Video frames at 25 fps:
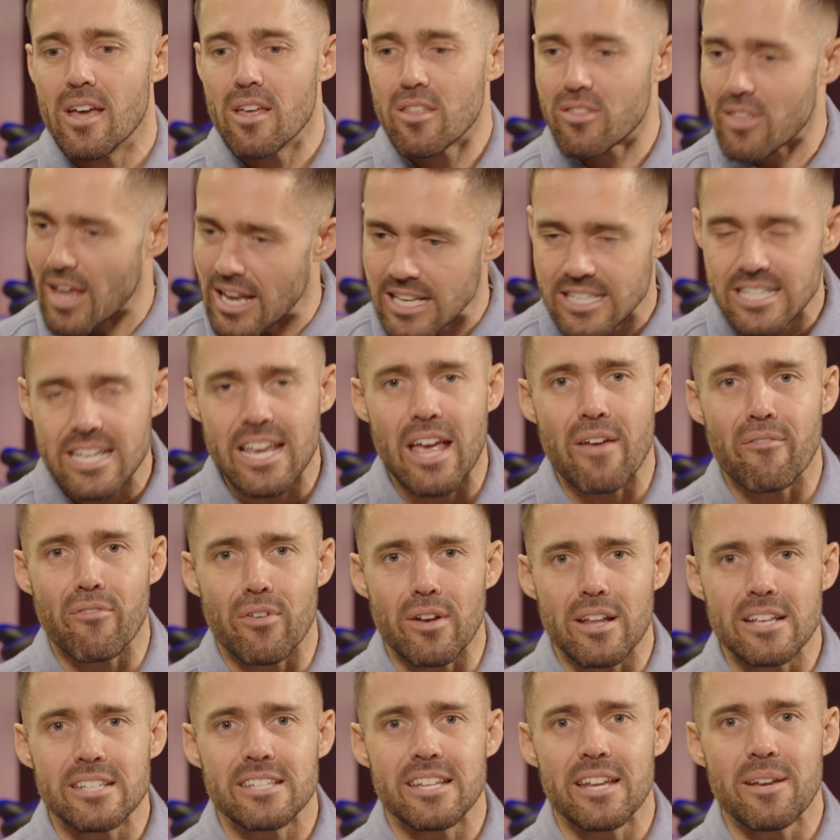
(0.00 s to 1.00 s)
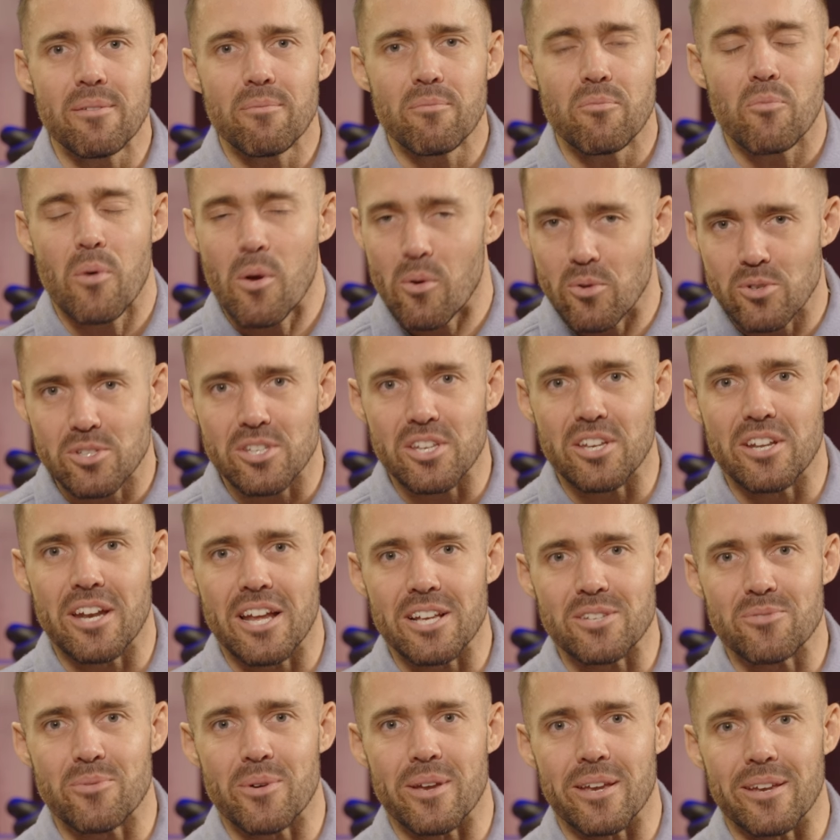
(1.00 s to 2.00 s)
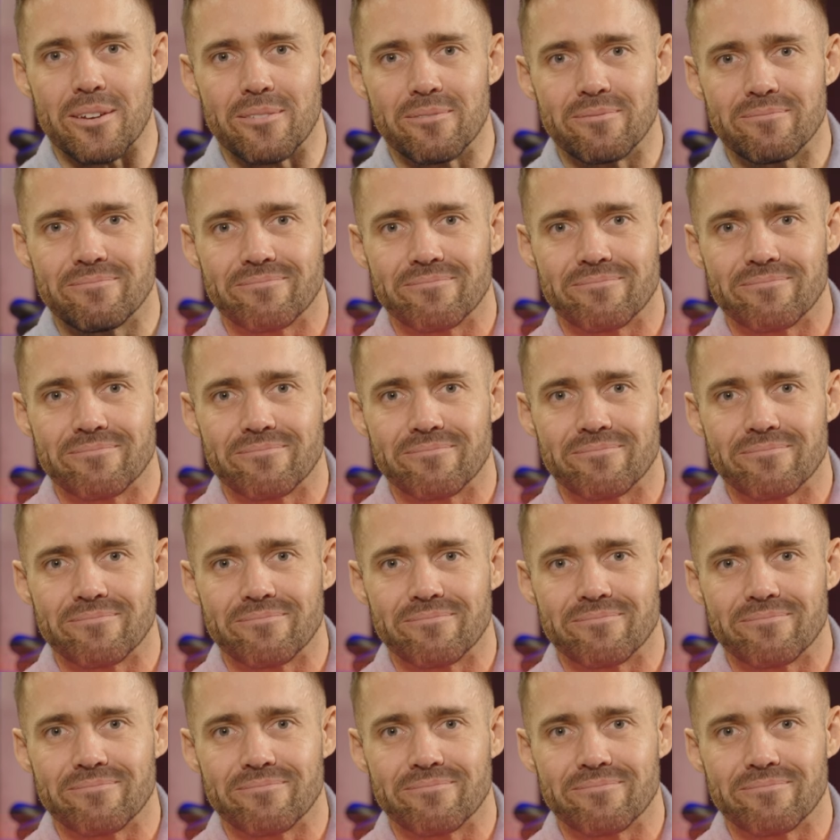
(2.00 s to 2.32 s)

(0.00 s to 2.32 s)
Thanks again for listening. We will see you next week.